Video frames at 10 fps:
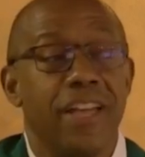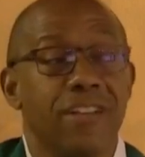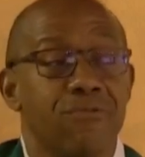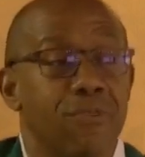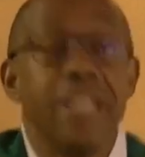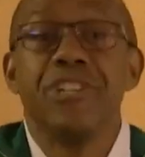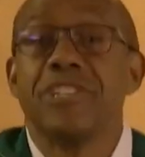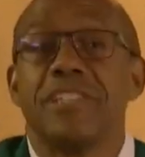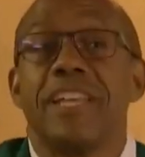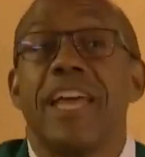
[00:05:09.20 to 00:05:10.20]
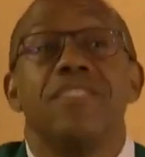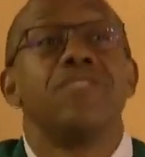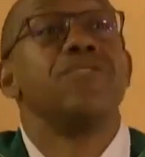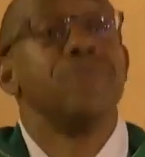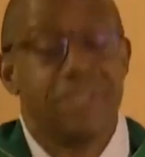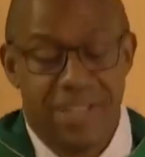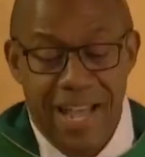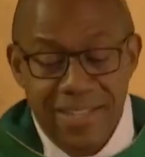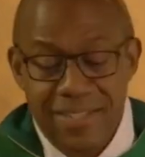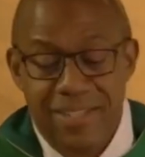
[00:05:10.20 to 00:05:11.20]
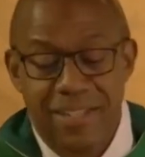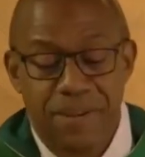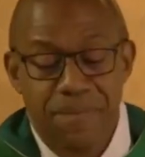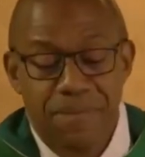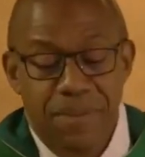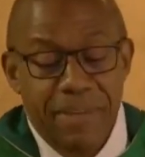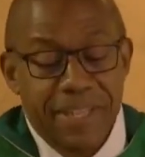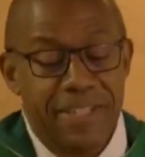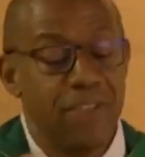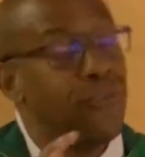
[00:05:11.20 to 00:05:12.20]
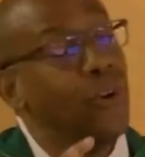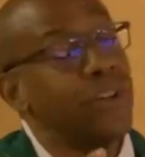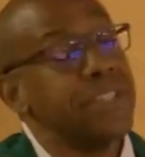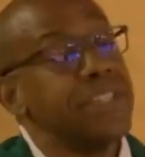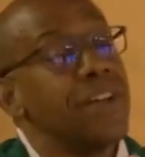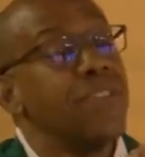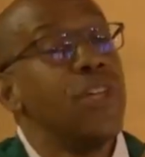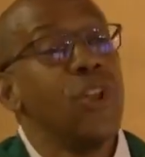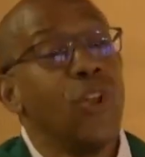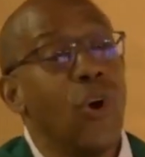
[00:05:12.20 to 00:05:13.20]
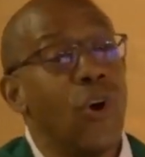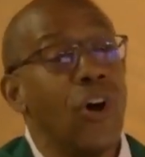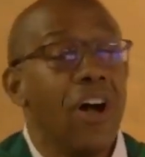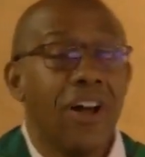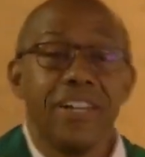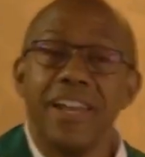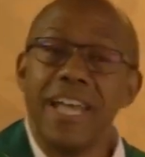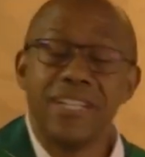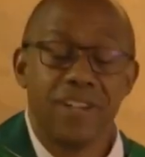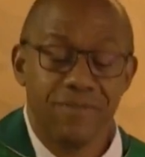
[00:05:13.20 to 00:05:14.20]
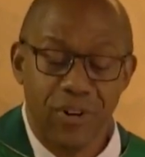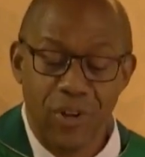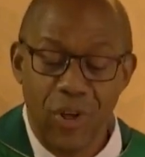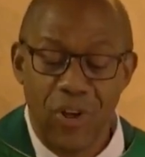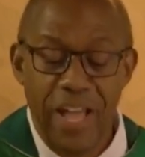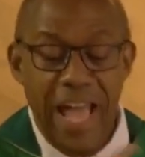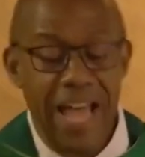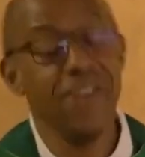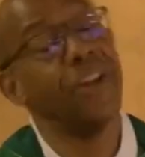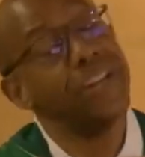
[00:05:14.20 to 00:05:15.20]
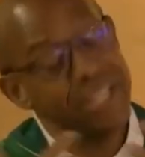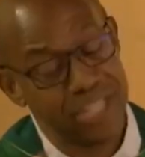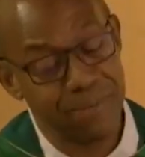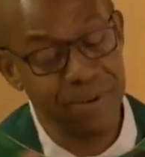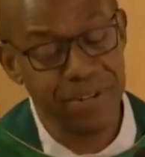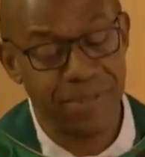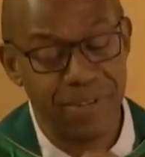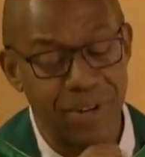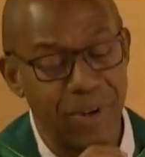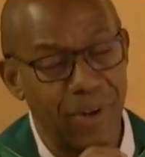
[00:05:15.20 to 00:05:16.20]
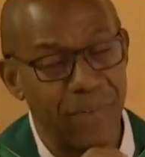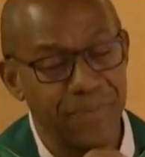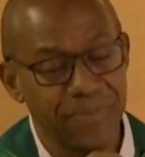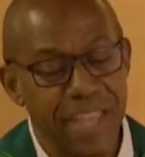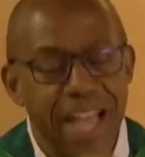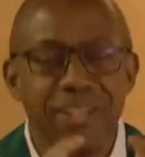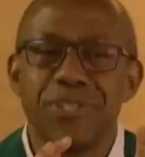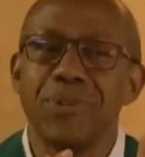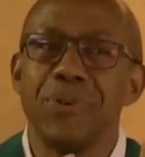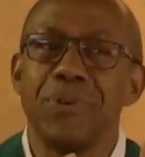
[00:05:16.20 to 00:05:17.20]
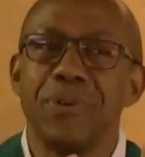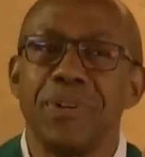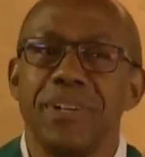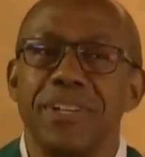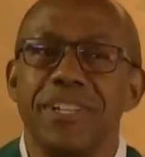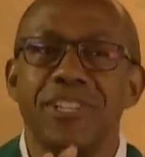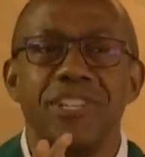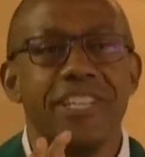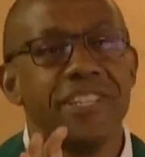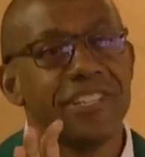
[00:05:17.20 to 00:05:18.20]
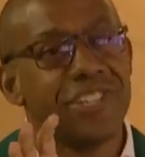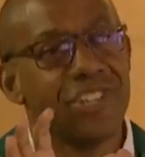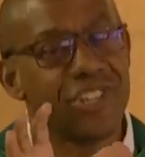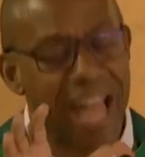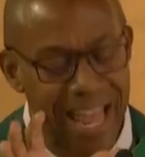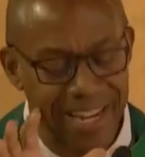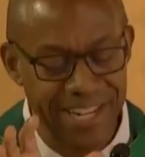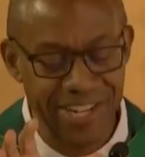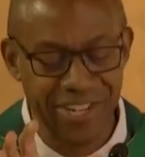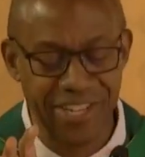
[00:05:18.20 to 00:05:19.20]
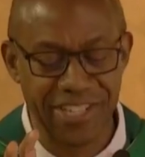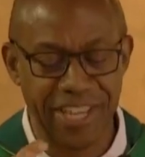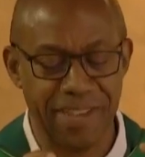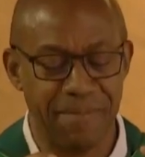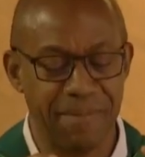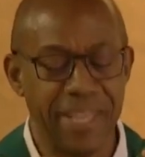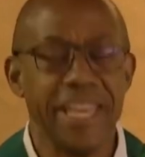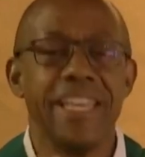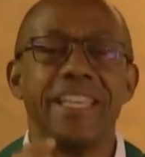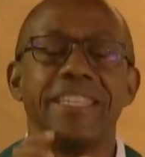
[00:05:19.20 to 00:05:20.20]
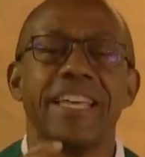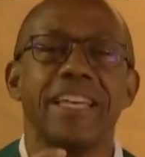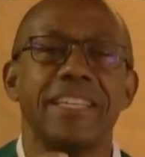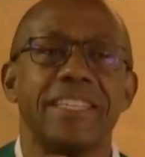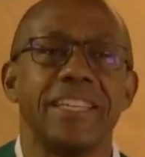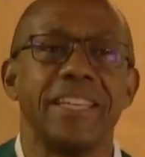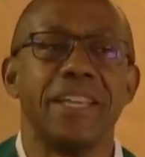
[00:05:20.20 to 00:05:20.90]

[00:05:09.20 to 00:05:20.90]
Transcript: religiously enthusiastic because he focuses on the law, on the letter of the law, and not on the spirit of the law. And so Jesus challenges him. He says,